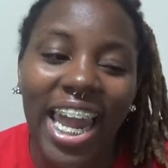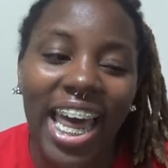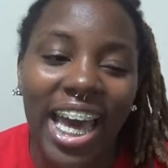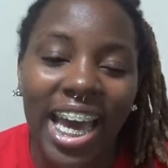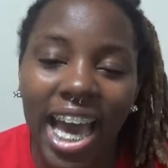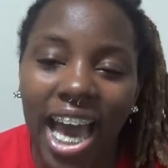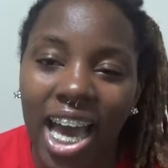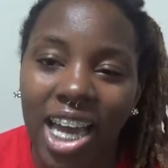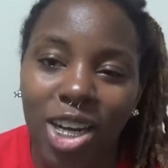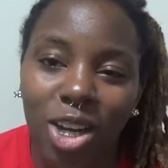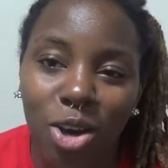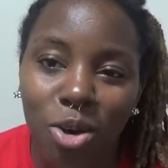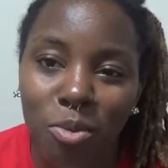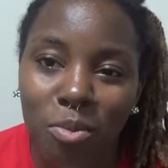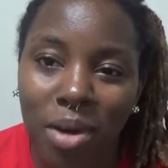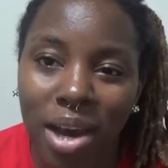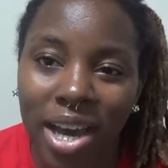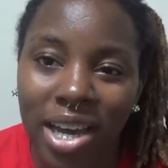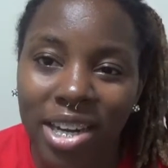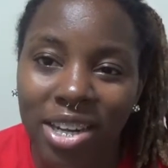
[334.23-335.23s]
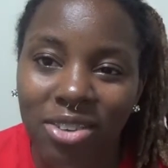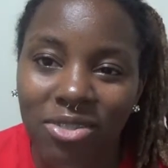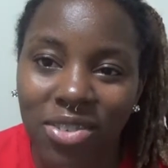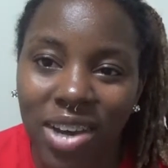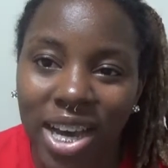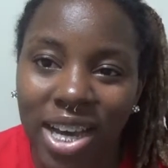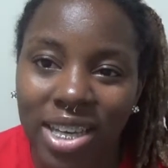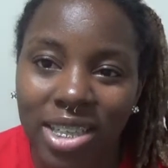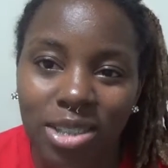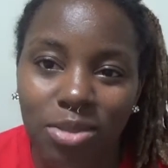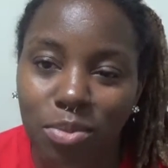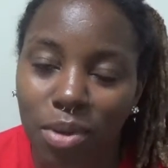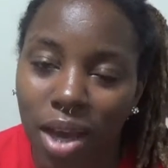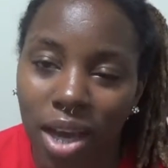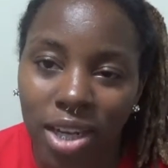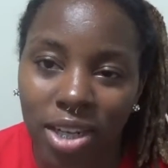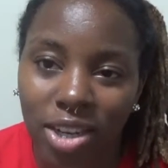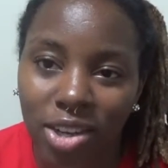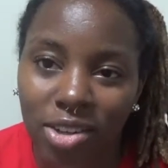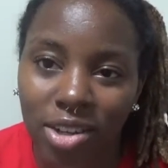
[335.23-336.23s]
like, I don't mind advice, but
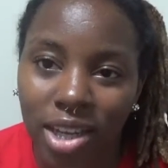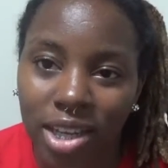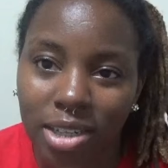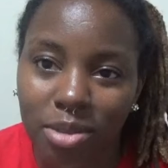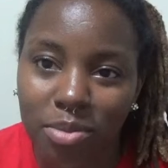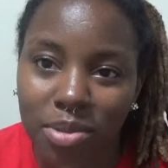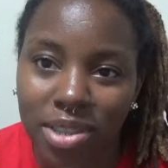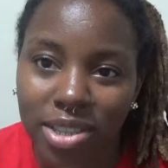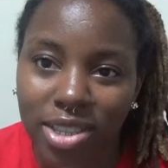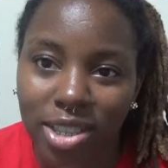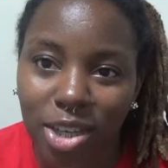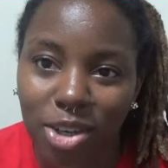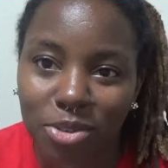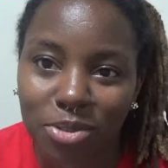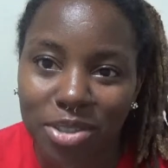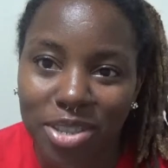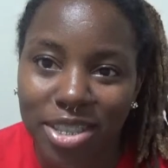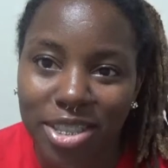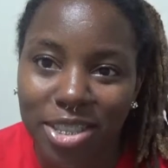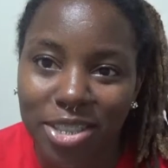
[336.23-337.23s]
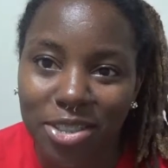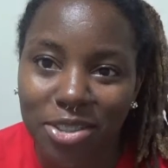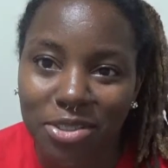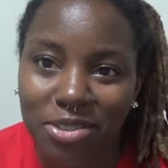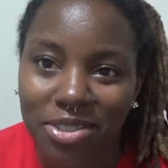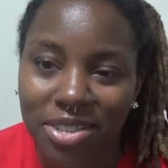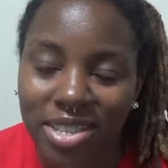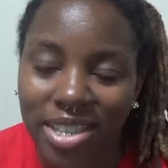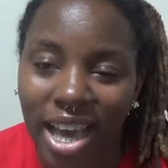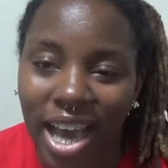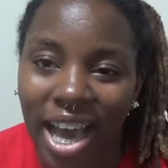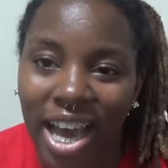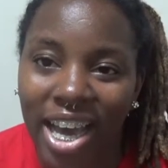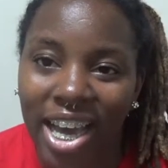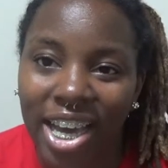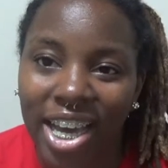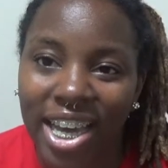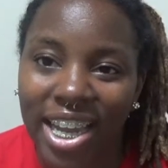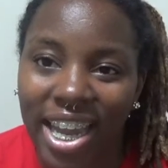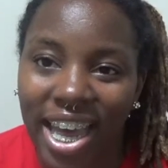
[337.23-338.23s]
I don't like to be told what to do.
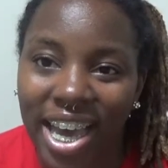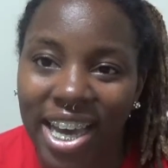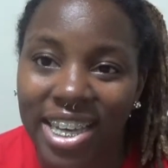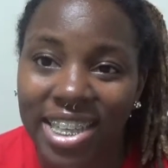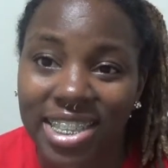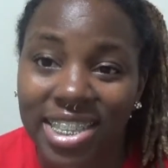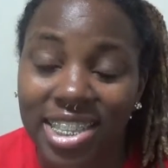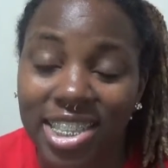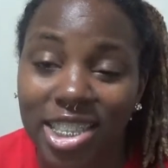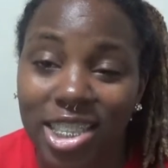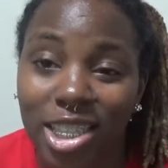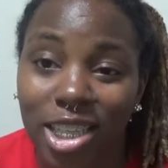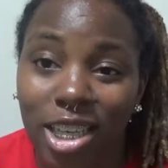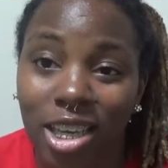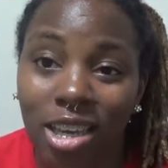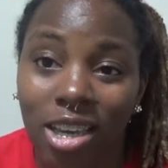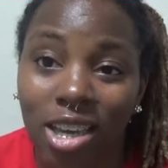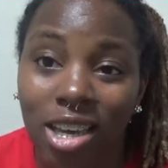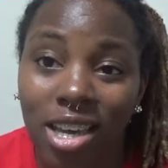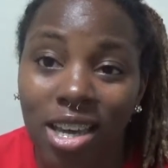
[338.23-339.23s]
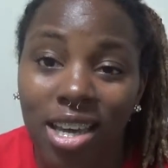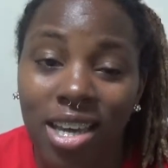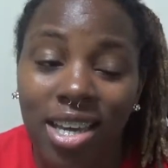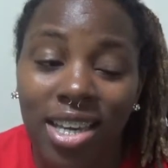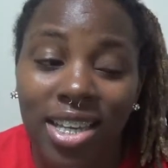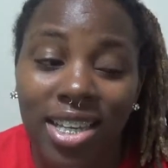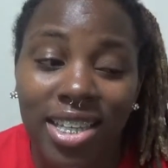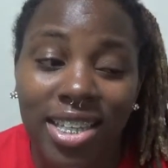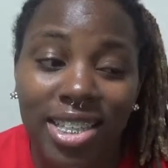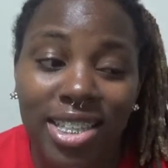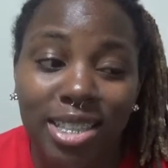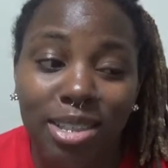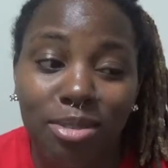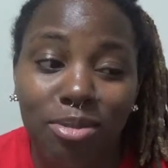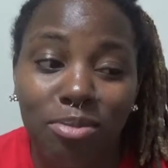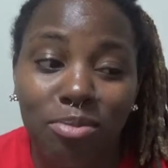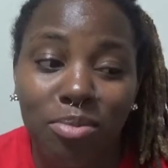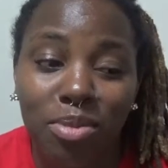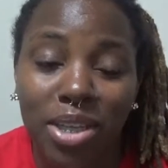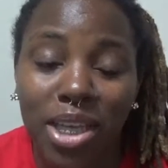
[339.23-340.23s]
I like to
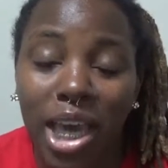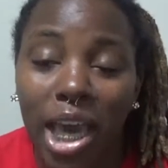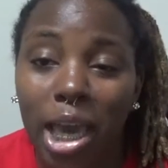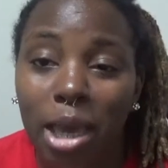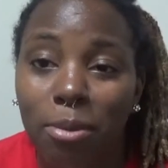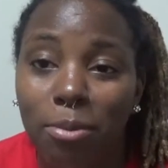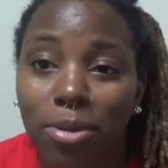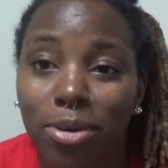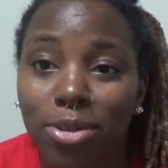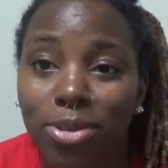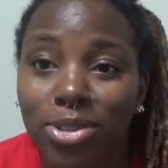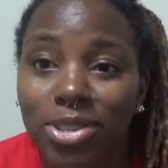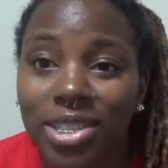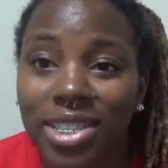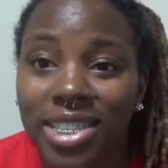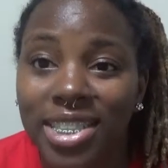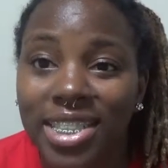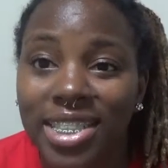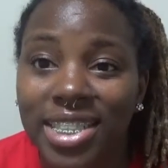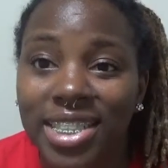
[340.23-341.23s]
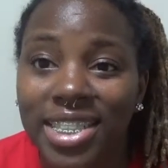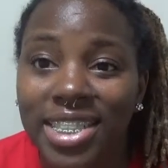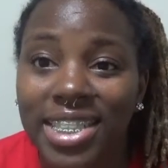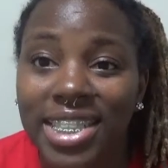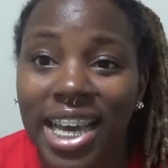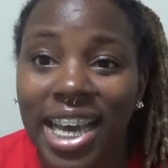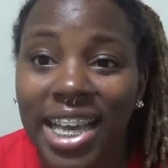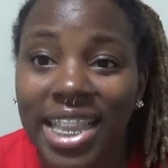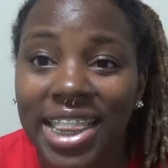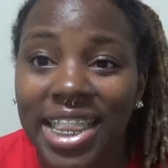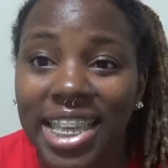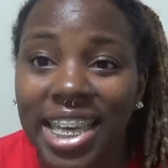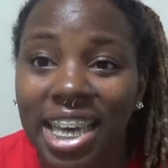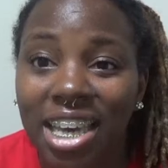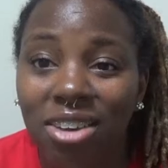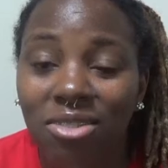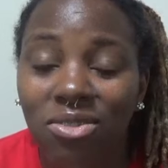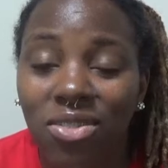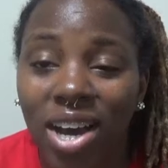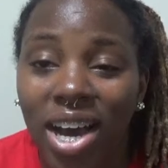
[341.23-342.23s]
be able to take
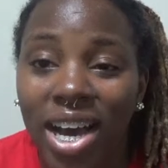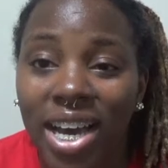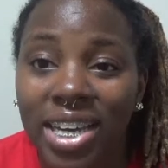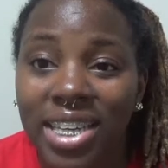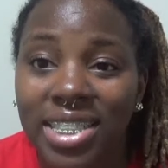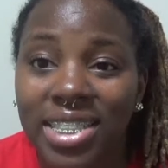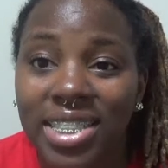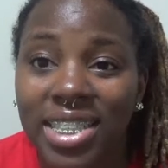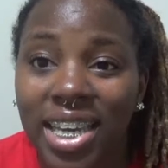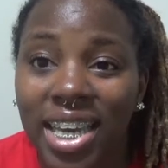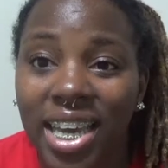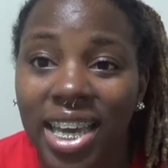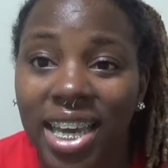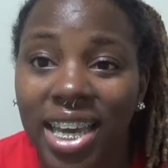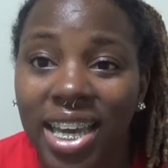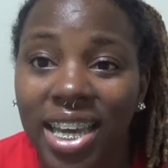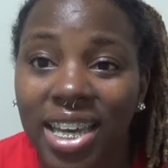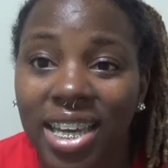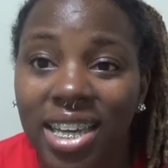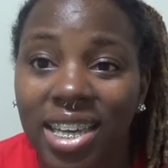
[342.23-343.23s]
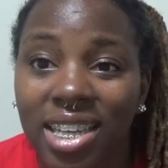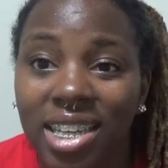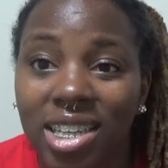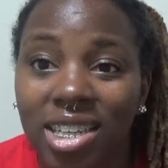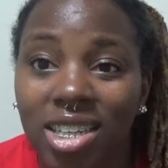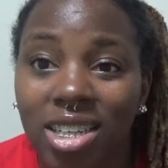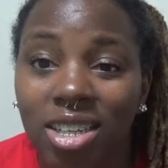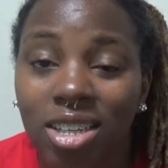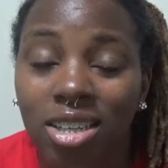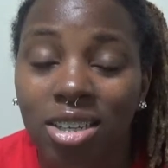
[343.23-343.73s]
the advice and